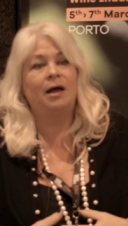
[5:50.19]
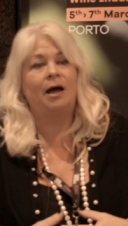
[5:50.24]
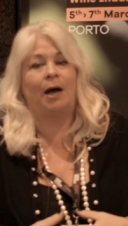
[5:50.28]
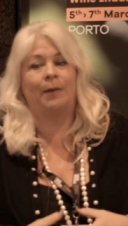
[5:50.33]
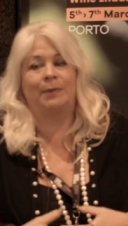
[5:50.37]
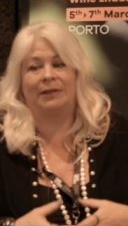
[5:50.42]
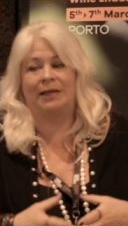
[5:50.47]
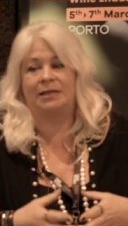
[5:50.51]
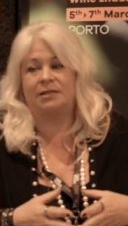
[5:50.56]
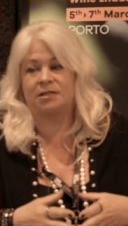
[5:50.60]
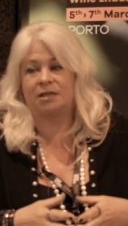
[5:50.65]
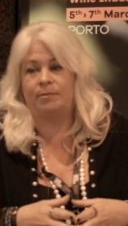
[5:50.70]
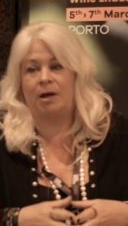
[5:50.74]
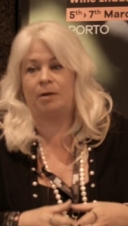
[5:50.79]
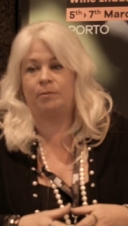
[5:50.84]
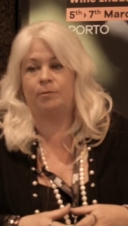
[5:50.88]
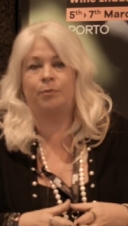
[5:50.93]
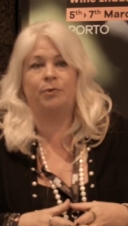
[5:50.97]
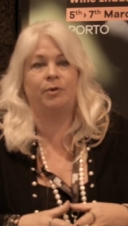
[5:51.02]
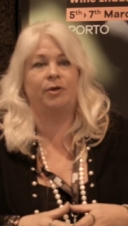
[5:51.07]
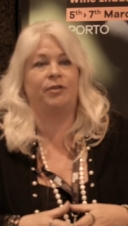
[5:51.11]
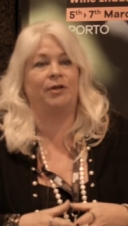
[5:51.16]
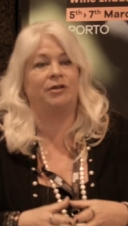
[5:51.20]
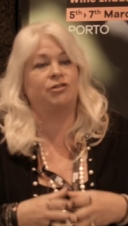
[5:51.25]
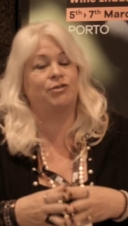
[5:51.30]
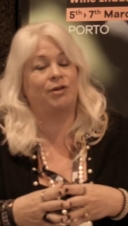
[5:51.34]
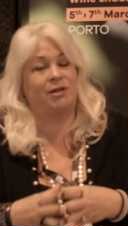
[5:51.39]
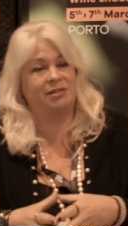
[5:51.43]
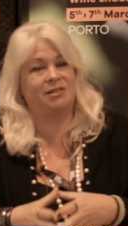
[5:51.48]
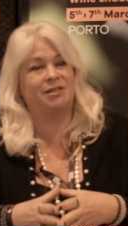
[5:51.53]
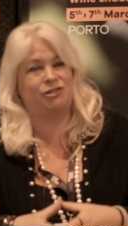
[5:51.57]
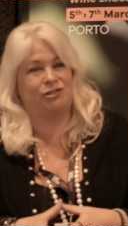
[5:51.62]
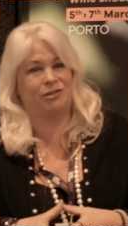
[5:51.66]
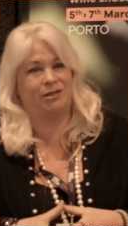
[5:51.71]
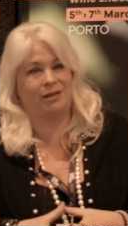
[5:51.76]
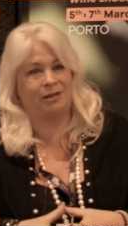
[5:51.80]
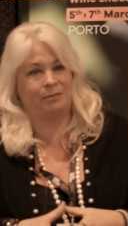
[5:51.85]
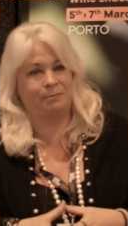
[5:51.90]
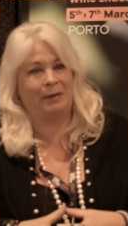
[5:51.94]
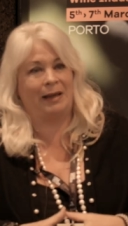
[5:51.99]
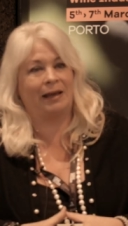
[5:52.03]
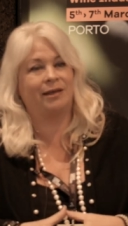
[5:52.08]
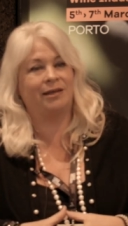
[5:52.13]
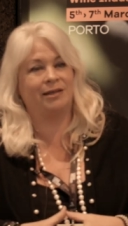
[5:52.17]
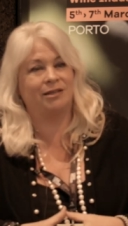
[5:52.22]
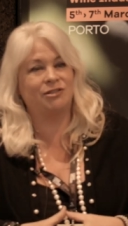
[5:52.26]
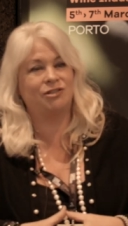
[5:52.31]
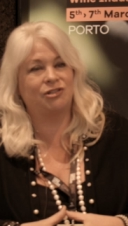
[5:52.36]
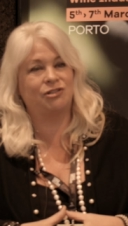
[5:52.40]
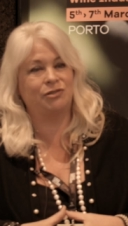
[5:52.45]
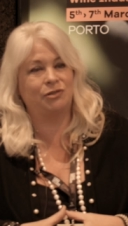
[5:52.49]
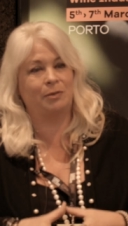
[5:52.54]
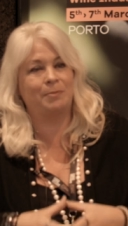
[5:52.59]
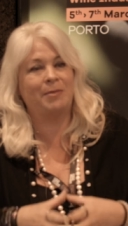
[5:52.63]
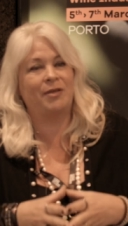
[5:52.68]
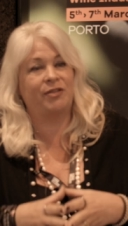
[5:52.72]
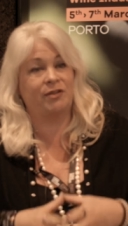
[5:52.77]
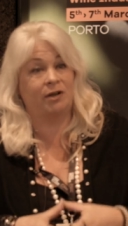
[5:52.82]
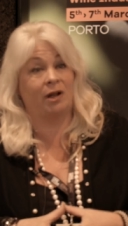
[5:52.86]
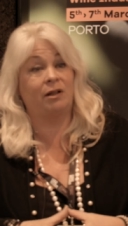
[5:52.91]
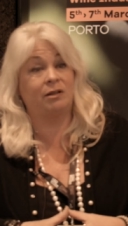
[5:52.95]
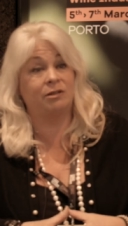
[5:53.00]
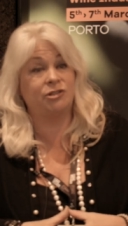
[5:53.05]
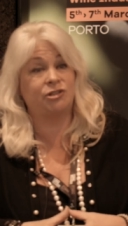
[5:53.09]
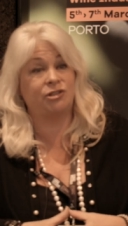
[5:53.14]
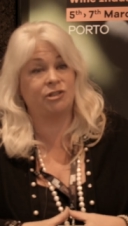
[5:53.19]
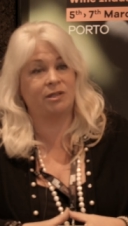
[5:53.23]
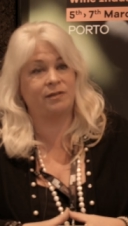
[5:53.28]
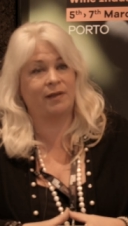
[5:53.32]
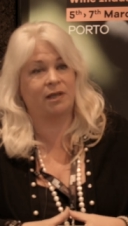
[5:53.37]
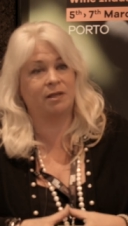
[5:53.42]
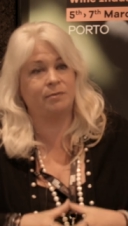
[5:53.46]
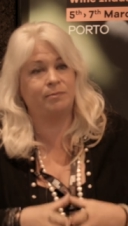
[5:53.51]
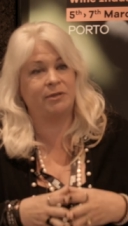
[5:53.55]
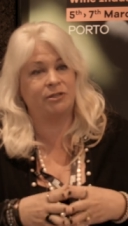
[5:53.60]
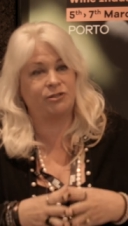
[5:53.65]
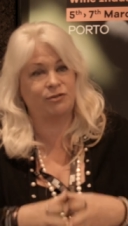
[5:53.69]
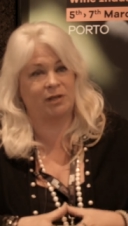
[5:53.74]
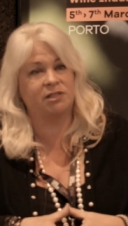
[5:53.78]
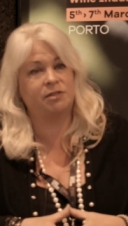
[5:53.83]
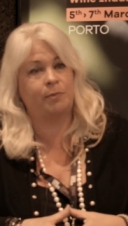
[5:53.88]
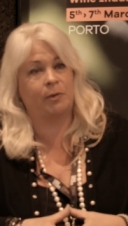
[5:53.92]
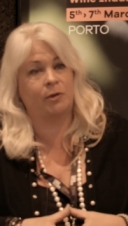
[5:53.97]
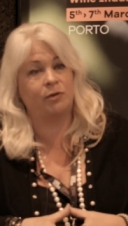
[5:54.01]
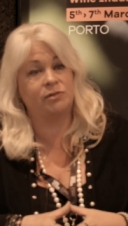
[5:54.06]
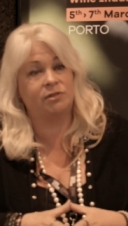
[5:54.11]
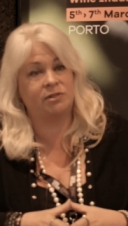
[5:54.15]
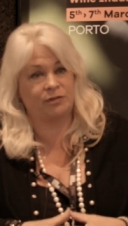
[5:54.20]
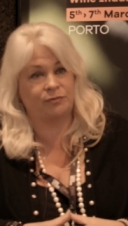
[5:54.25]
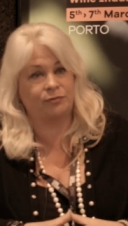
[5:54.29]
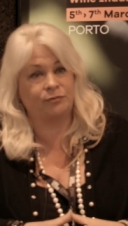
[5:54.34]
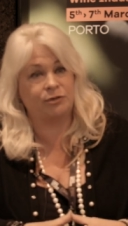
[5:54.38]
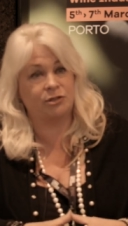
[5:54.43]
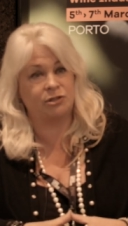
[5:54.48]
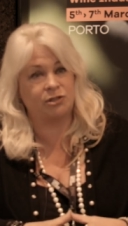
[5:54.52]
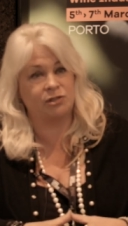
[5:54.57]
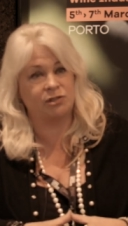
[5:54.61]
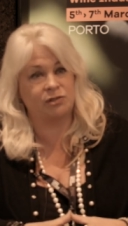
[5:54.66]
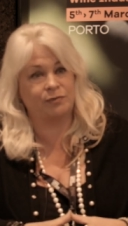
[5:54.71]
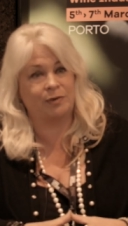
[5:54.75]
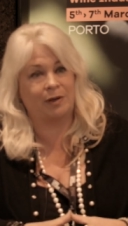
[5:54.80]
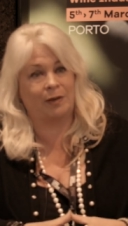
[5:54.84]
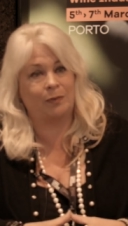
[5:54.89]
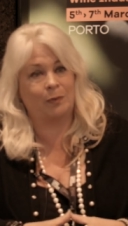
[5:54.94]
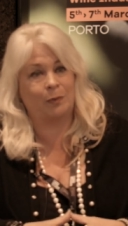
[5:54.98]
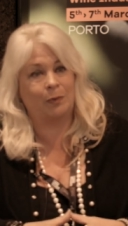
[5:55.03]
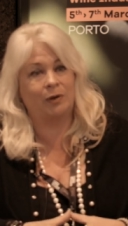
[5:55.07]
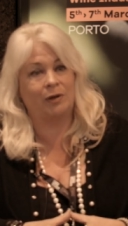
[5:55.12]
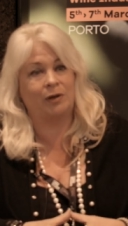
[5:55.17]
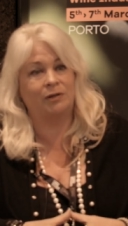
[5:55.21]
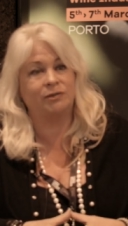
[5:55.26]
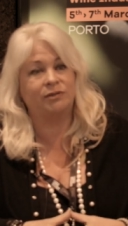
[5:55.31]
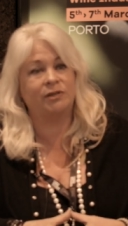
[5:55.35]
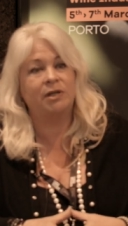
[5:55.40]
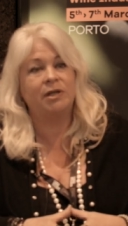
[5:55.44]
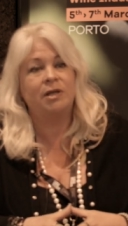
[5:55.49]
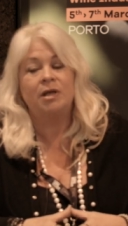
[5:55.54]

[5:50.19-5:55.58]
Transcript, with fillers: I would like to come up with a transitioning package, you know, methodology that can be transposed to different regions around the world.